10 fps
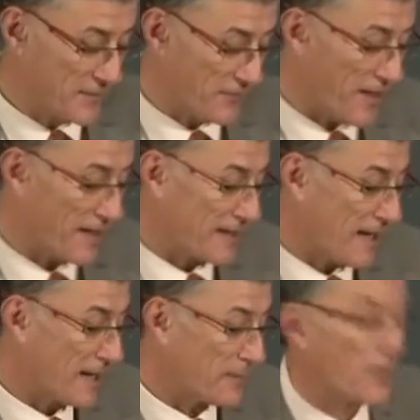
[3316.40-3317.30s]
Define
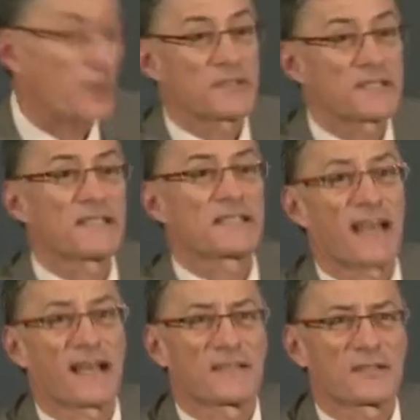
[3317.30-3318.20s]
high-potency
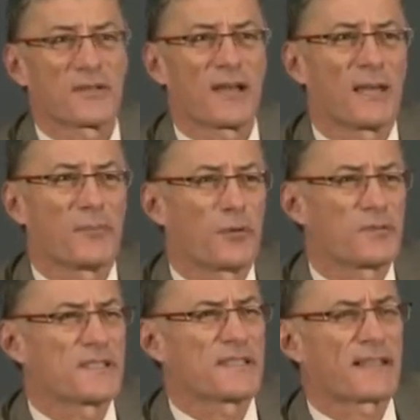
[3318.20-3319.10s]
statins. So the
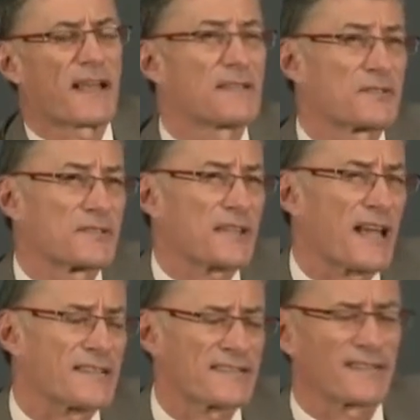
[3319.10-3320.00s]
high-potency statins are
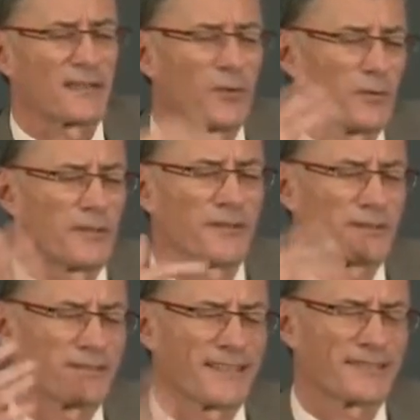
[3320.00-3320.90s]
statins that lower
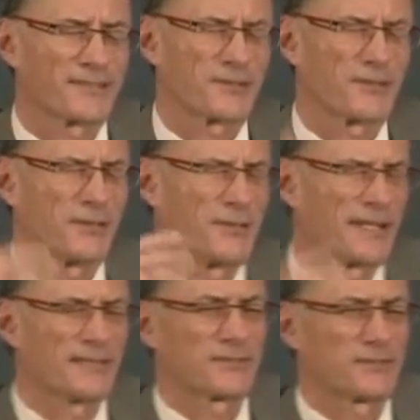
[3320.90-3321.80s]
your cholesterol
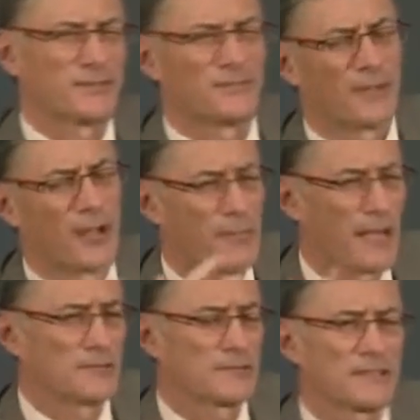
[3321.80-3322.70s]
by a certain
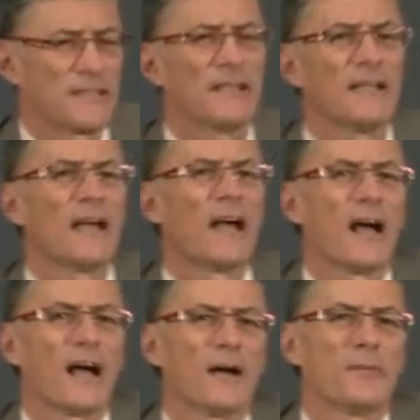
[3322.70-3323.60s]
amount.
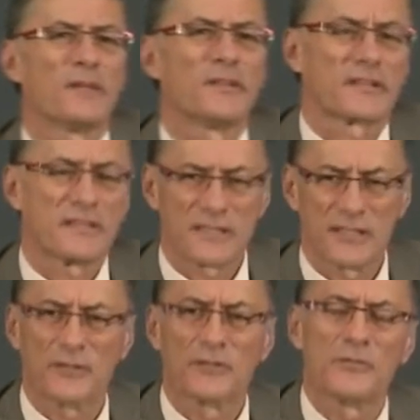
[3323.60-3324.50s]
But they're
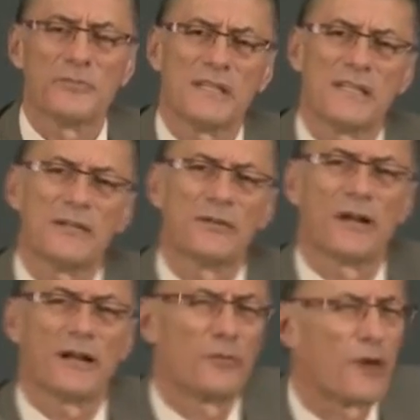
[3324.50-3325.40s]
considered to be
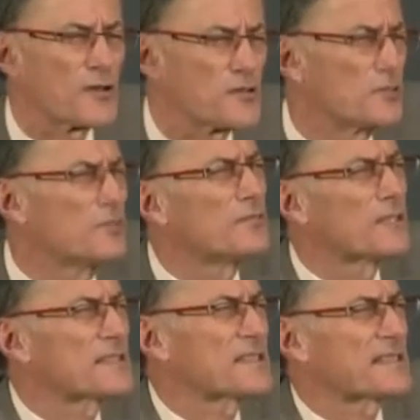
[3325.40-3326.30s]

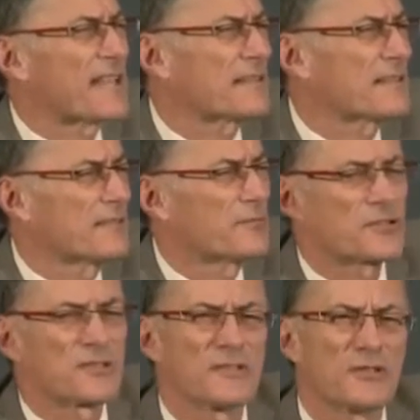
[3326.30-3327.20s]
rosuvastatin,
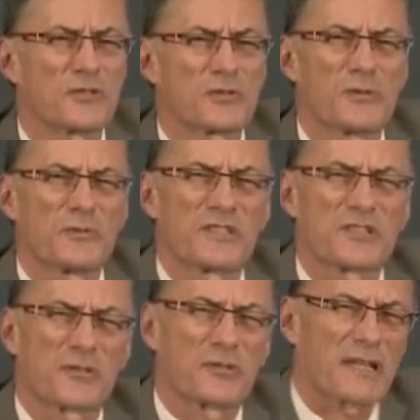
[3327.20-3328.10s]
which is the newest one, which
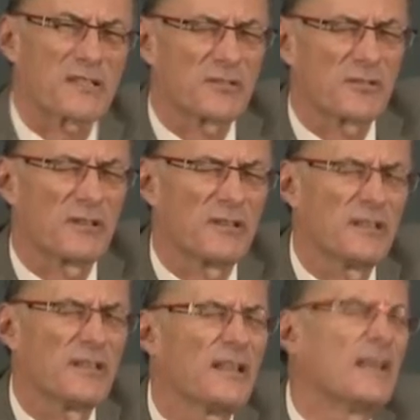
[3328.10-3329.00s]
is
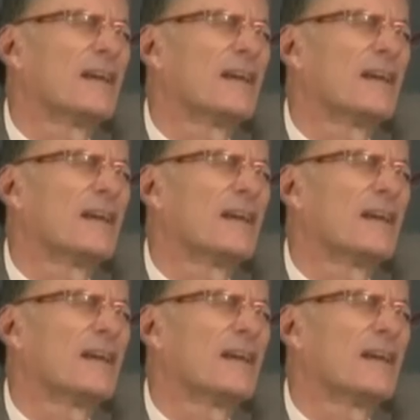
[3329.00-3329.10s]
Crestor,